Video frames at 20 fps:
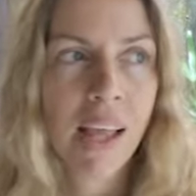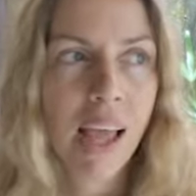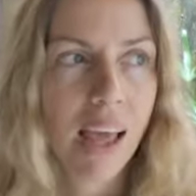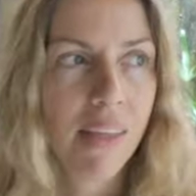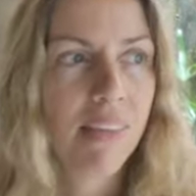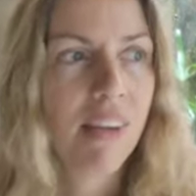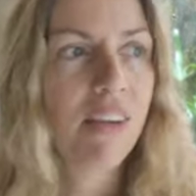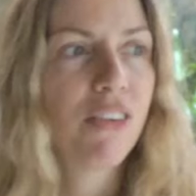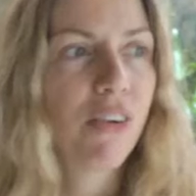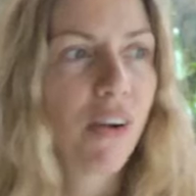
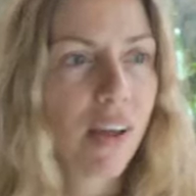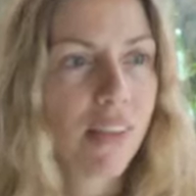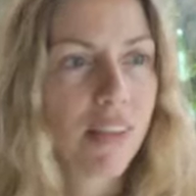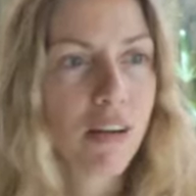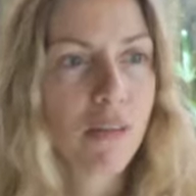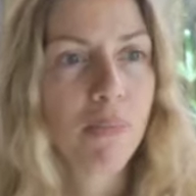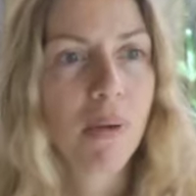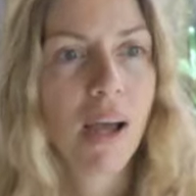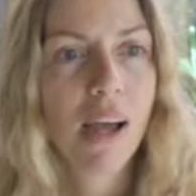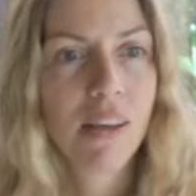And they try
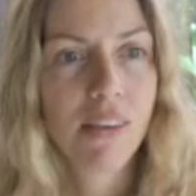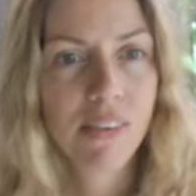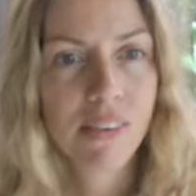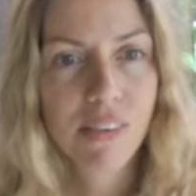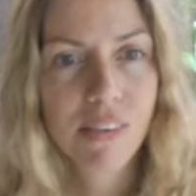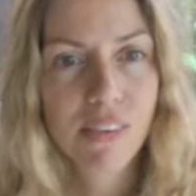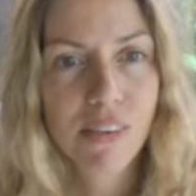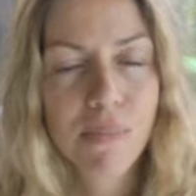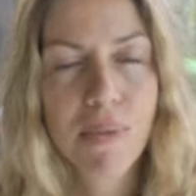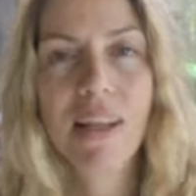their
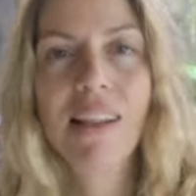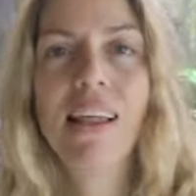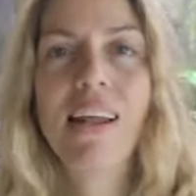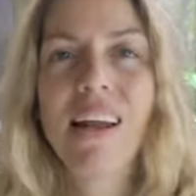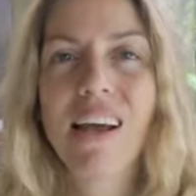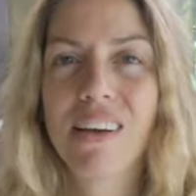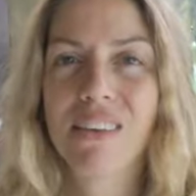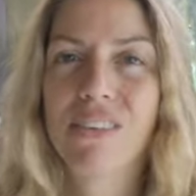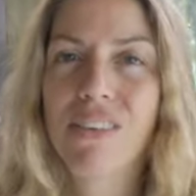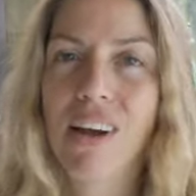best to make that
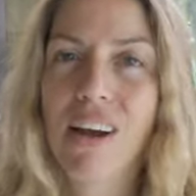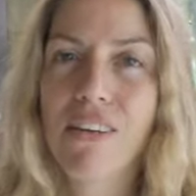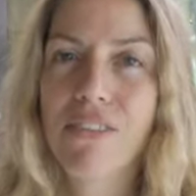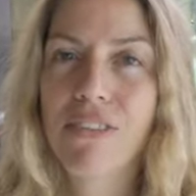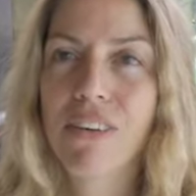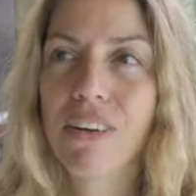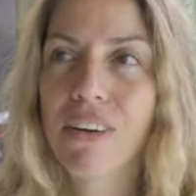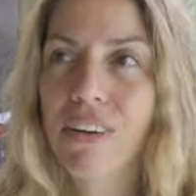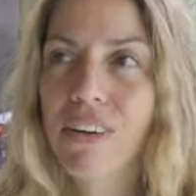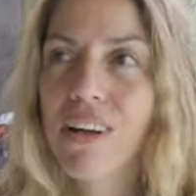extra
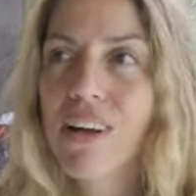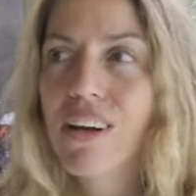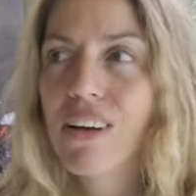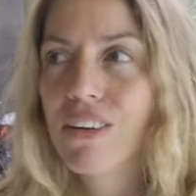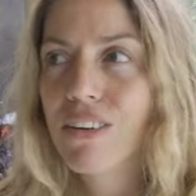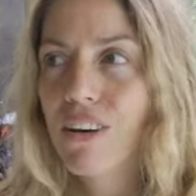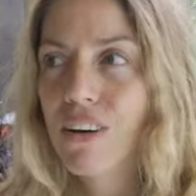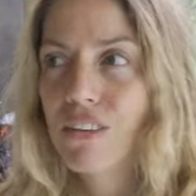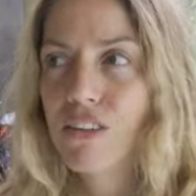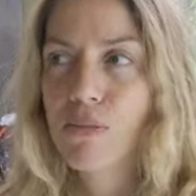effort
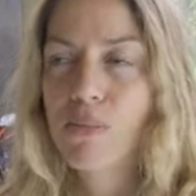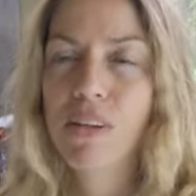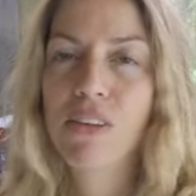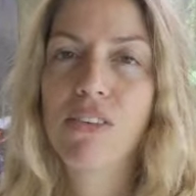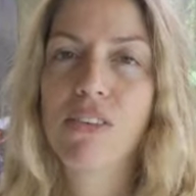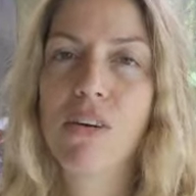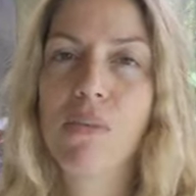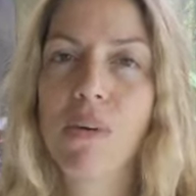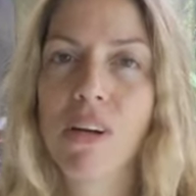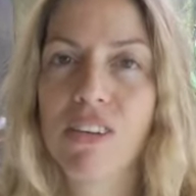not to be
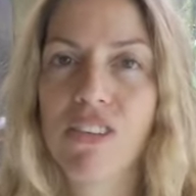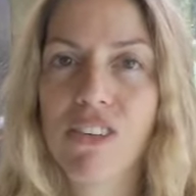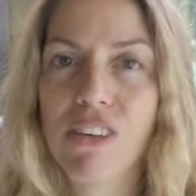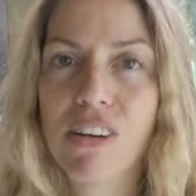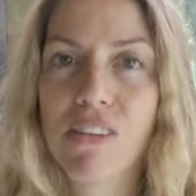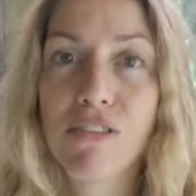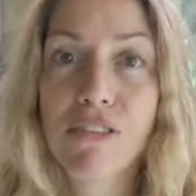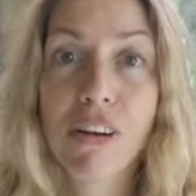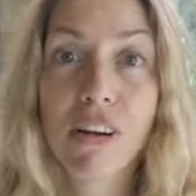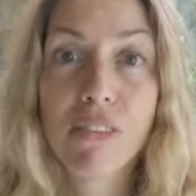so much
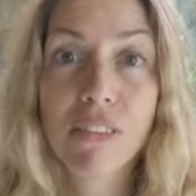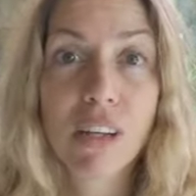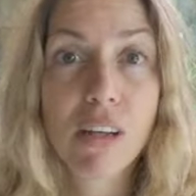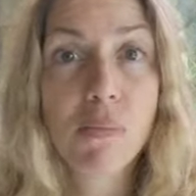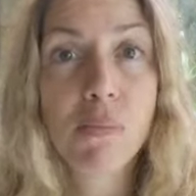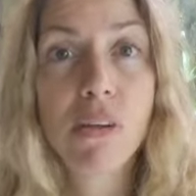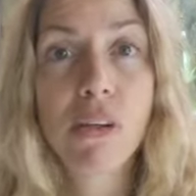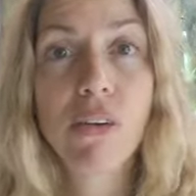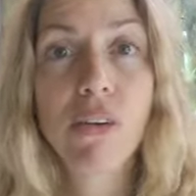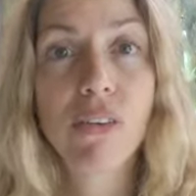in front of a
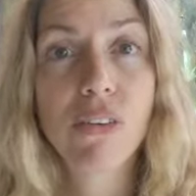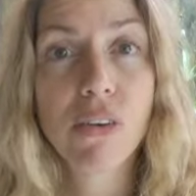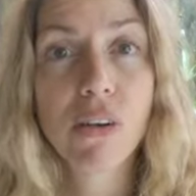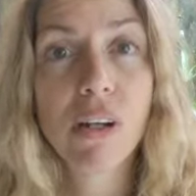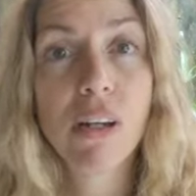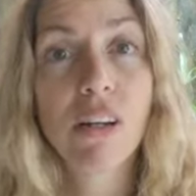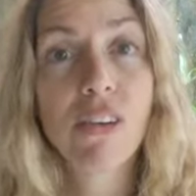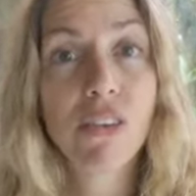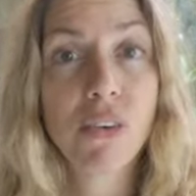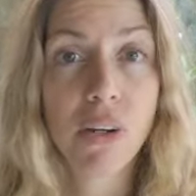computer
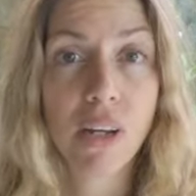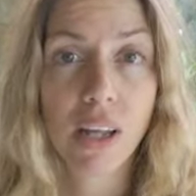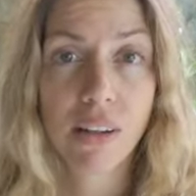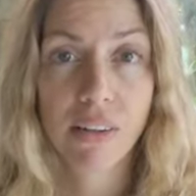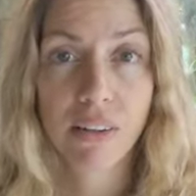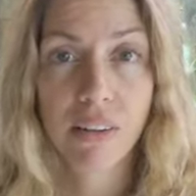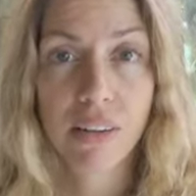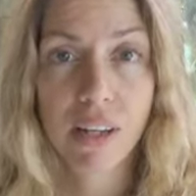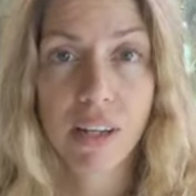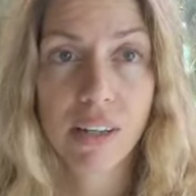screen and doing
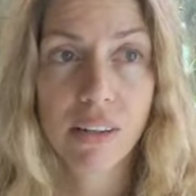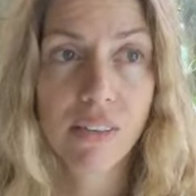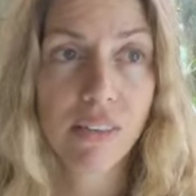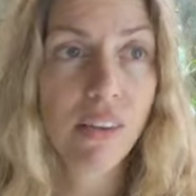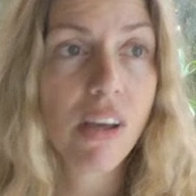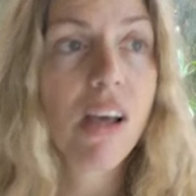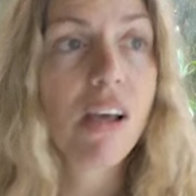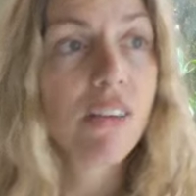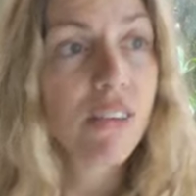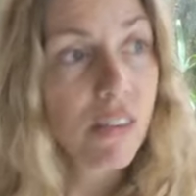other things.
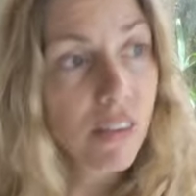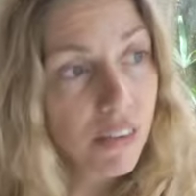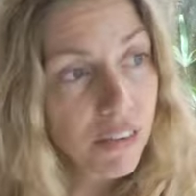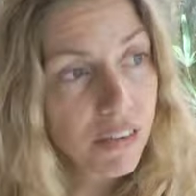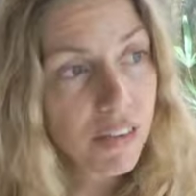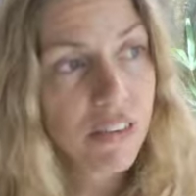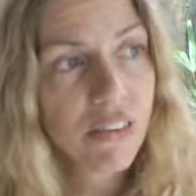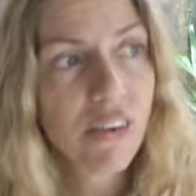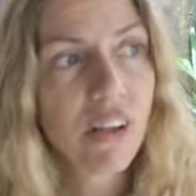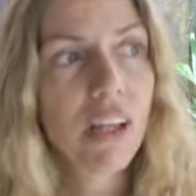So the
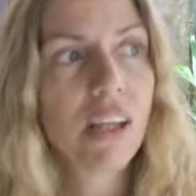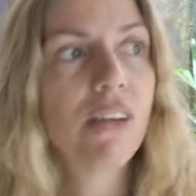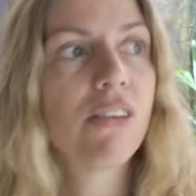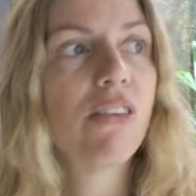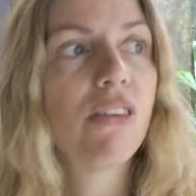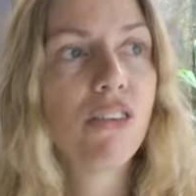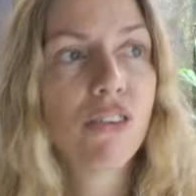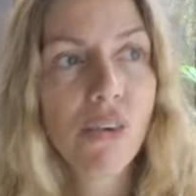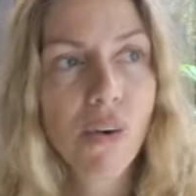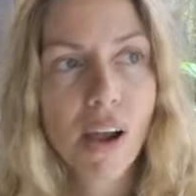first thing
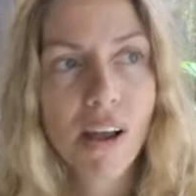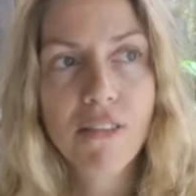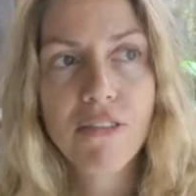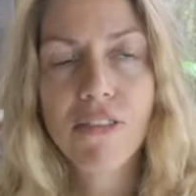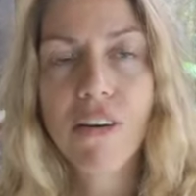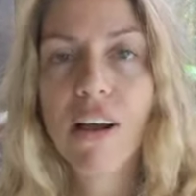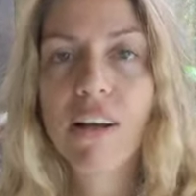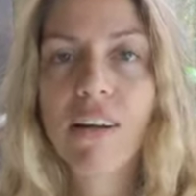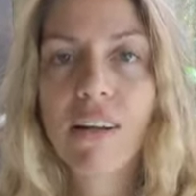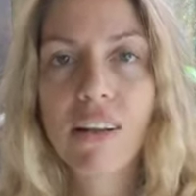is try and
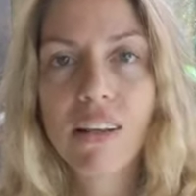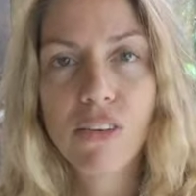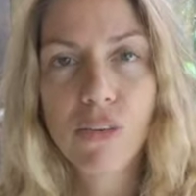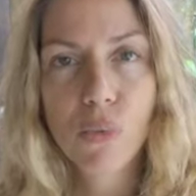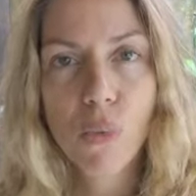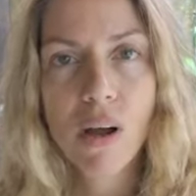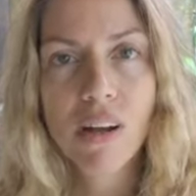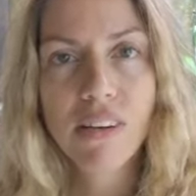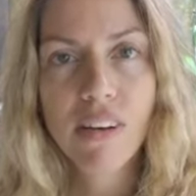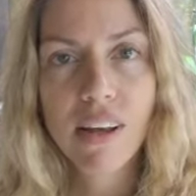find at least
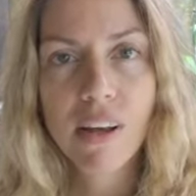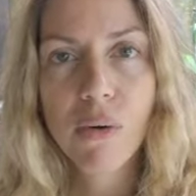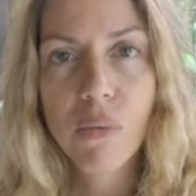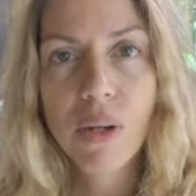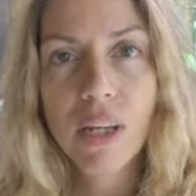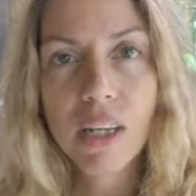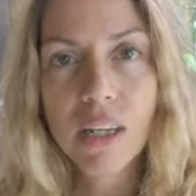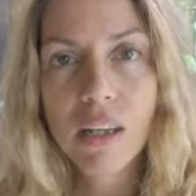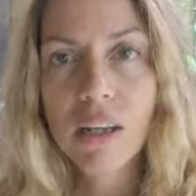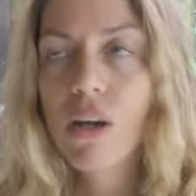one day a
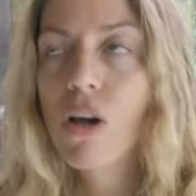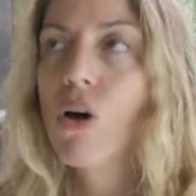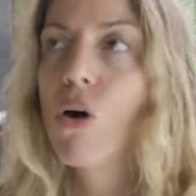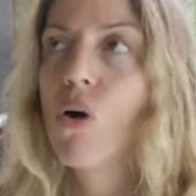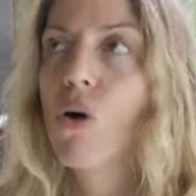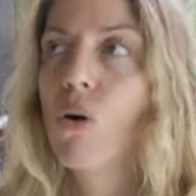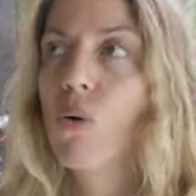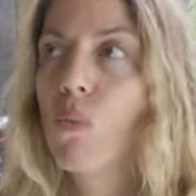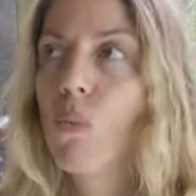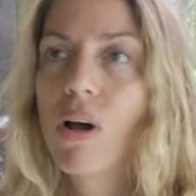week
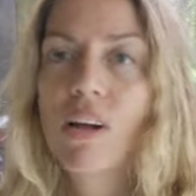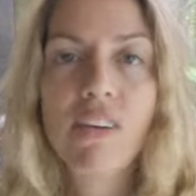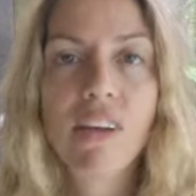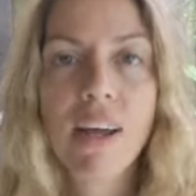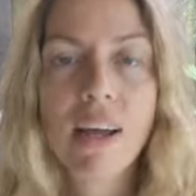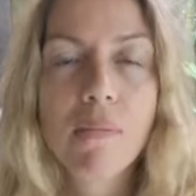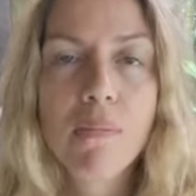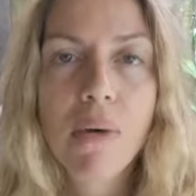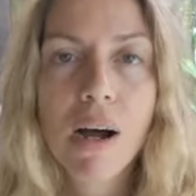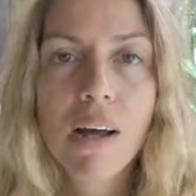or one
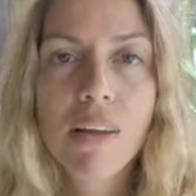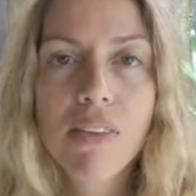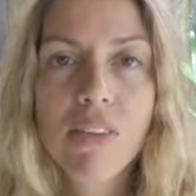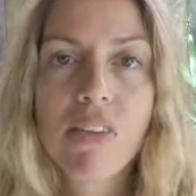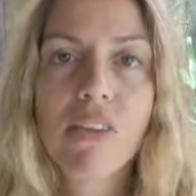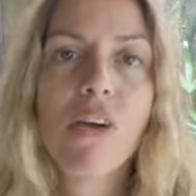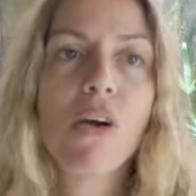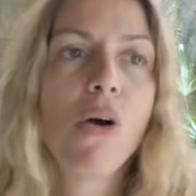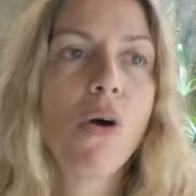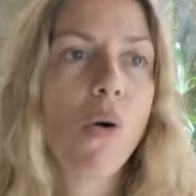day a month
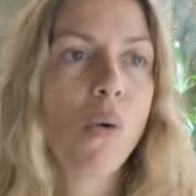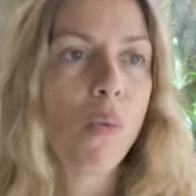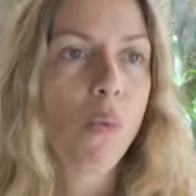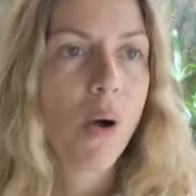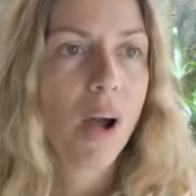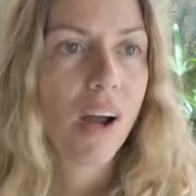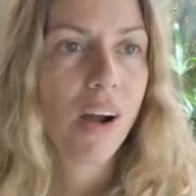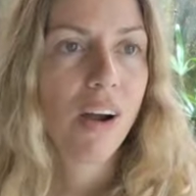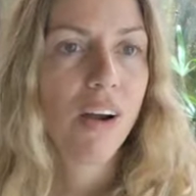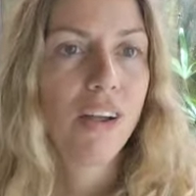
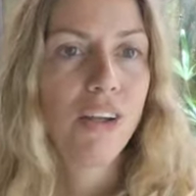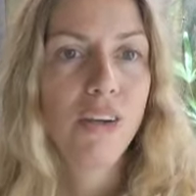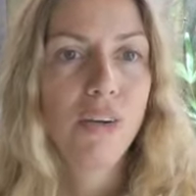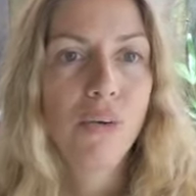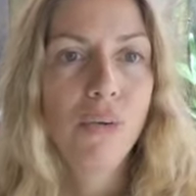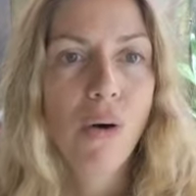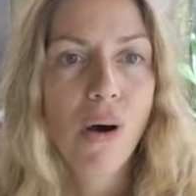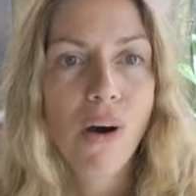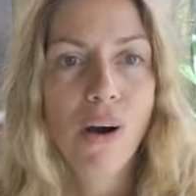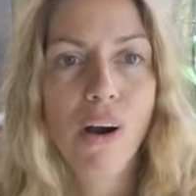where
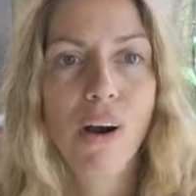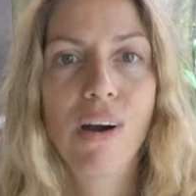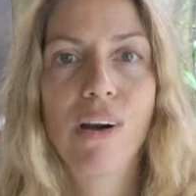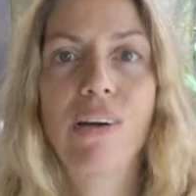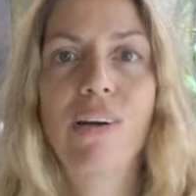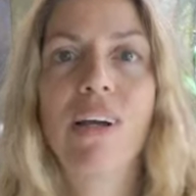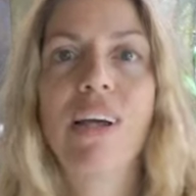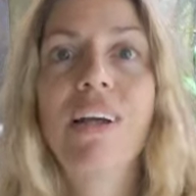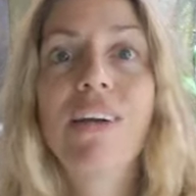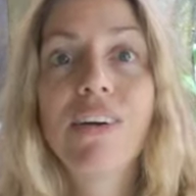you
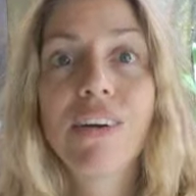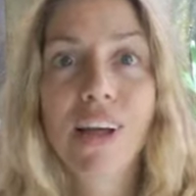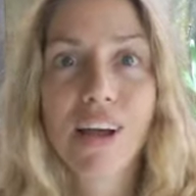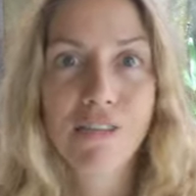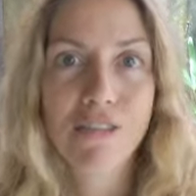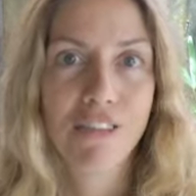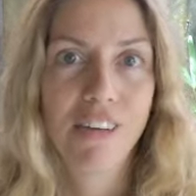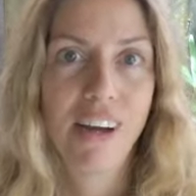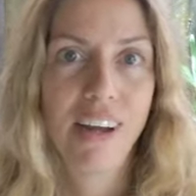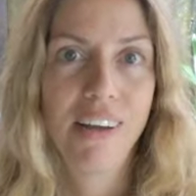are
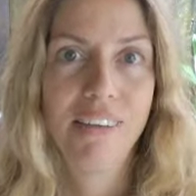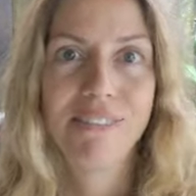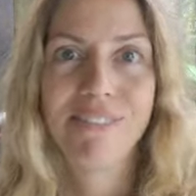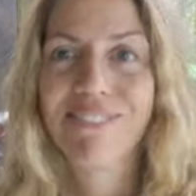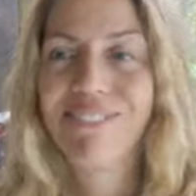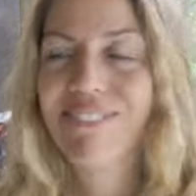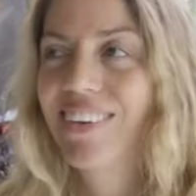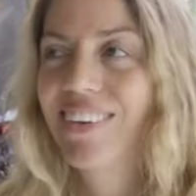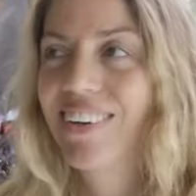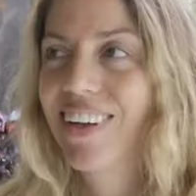internet free,
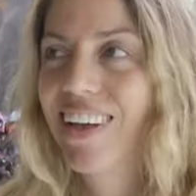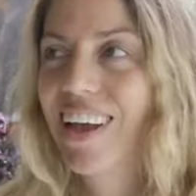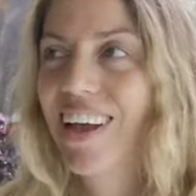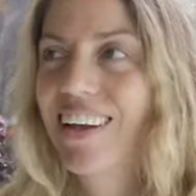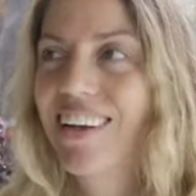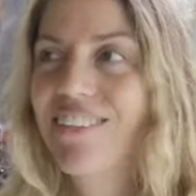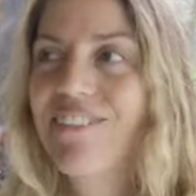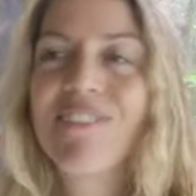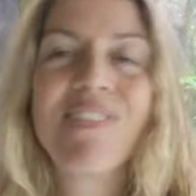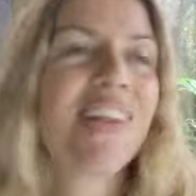
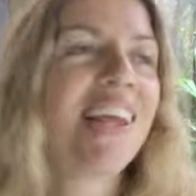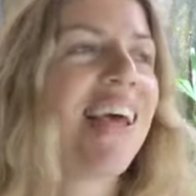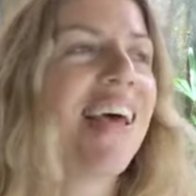okay?